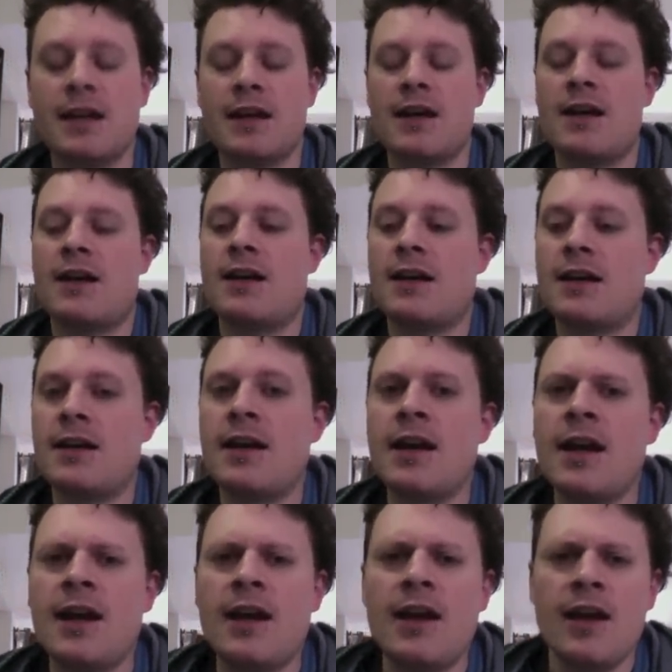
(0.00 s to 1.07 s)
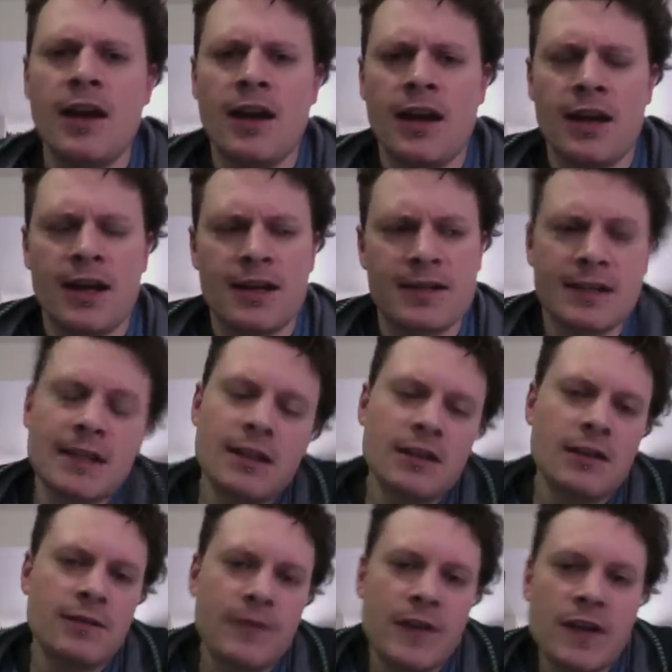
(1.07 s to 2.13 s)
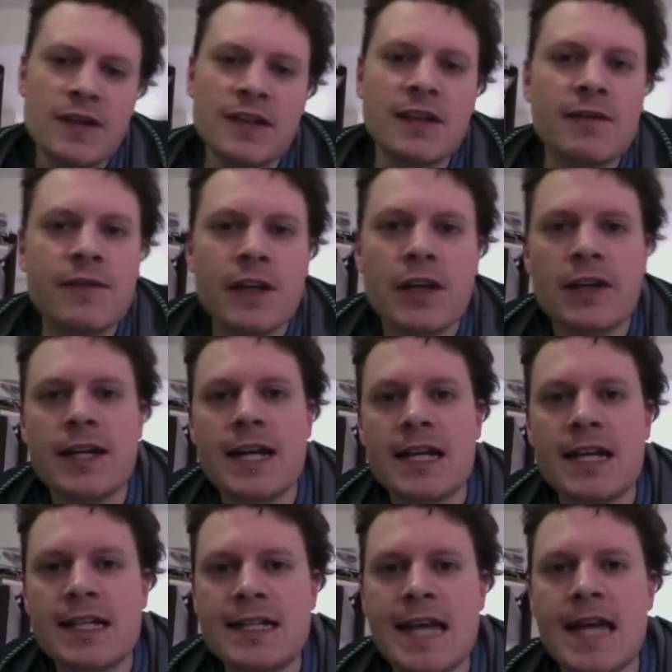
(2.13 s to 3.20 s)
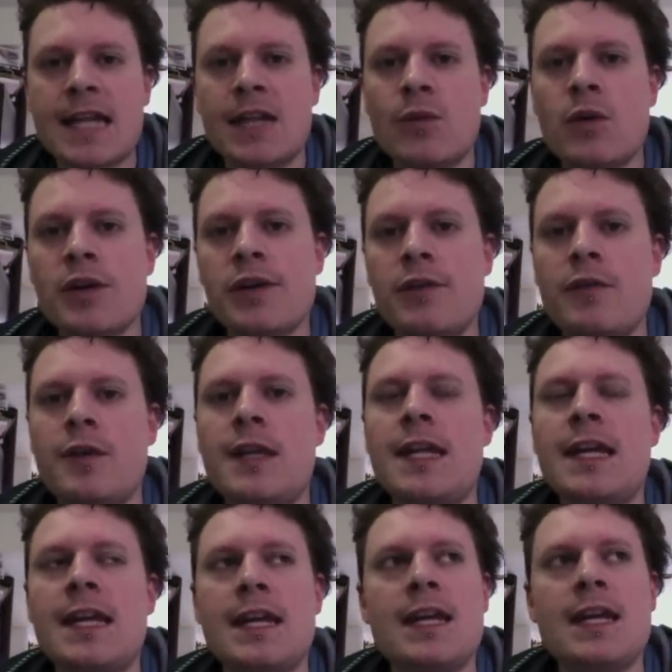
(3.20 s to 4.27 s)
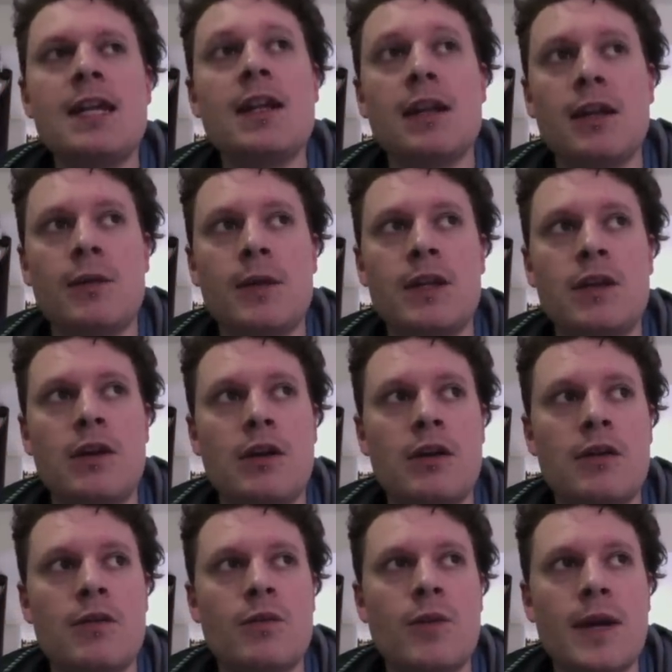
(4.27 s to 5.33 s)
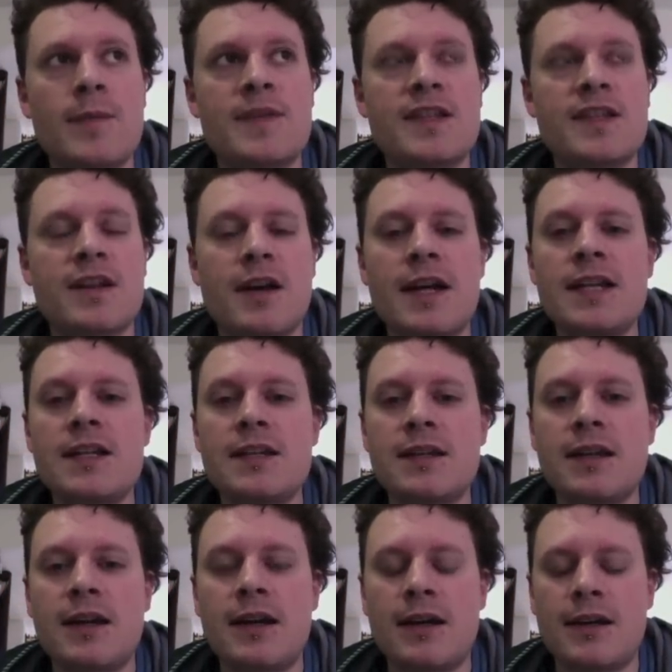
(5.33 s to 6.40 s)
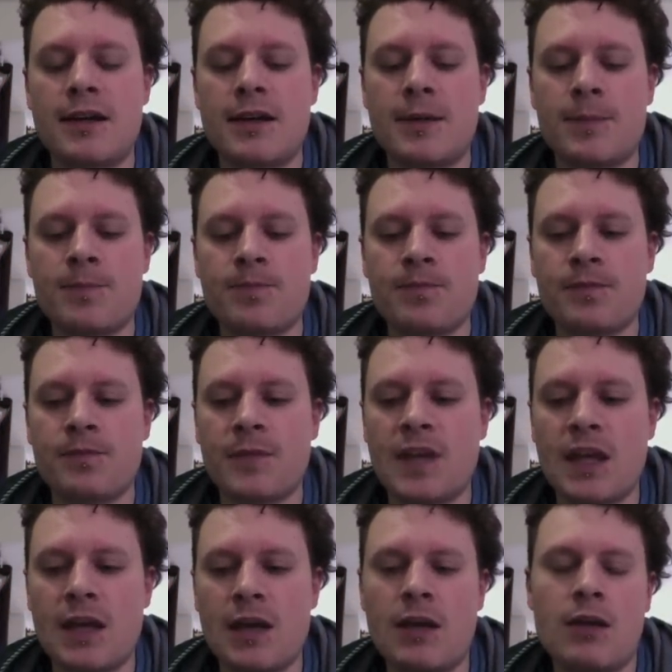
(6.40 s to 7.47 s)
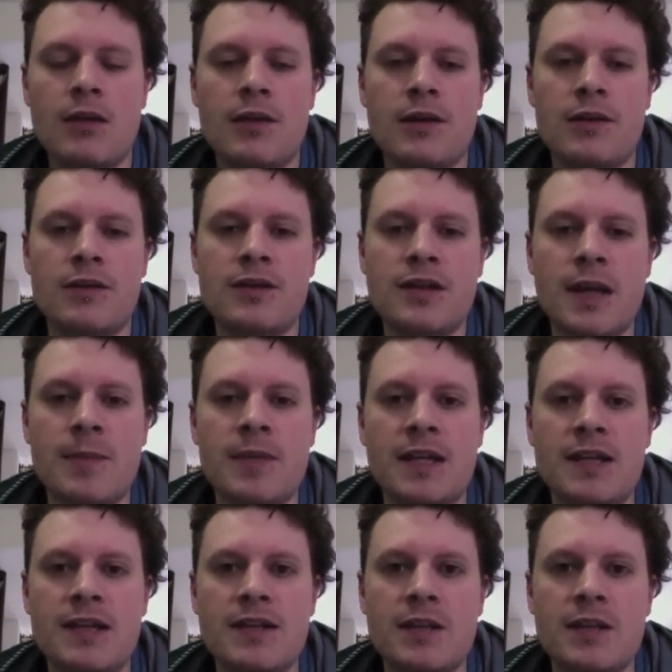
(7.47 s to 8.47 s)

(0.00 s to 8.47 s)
It's a little confusing figuring out exactly what you need when you go to the website, the Japanese